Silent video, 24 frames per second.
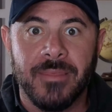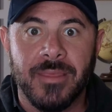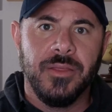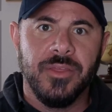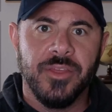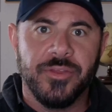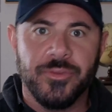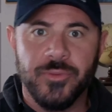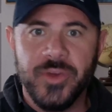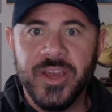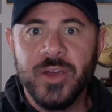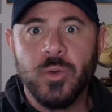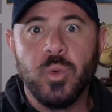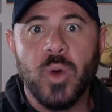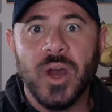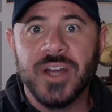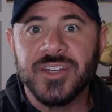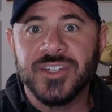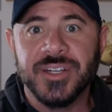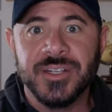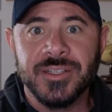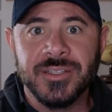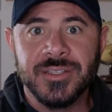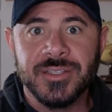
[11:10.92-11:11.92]
The 3
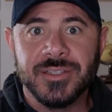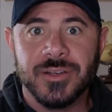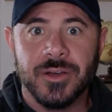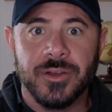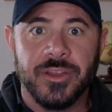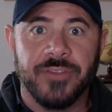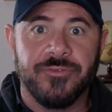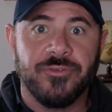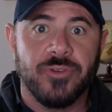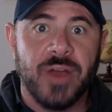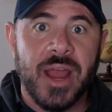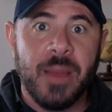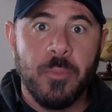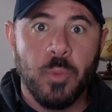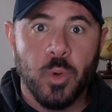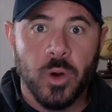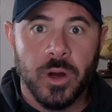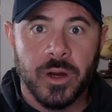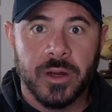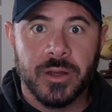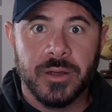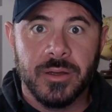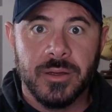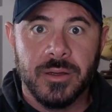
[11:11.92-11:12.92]
questions are the
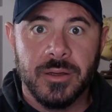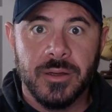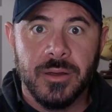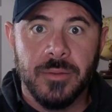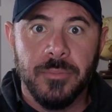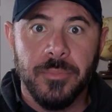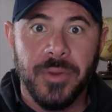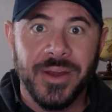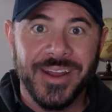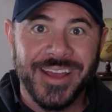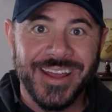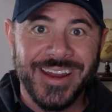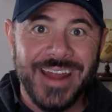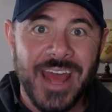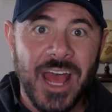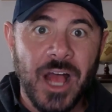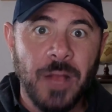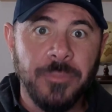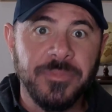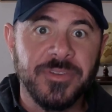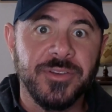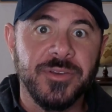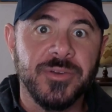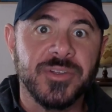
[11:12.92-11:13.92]
framework, but it can
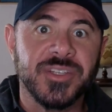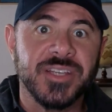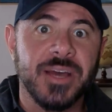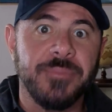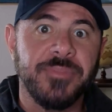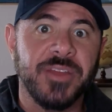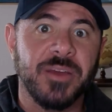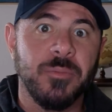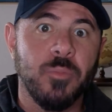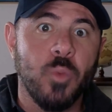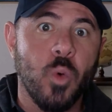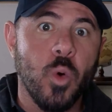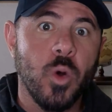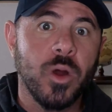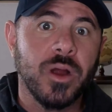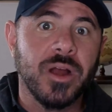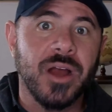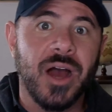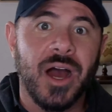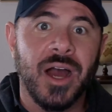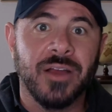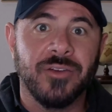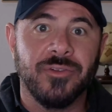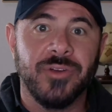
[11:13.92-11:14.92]
help to do something more
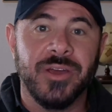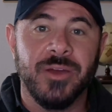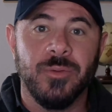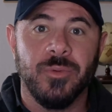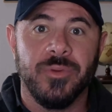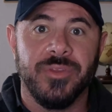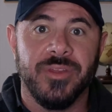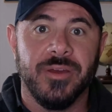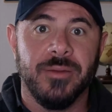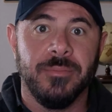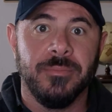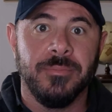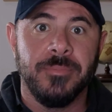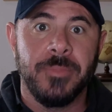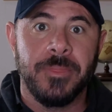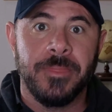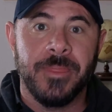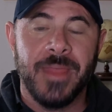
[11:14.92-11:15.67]
concrete with them.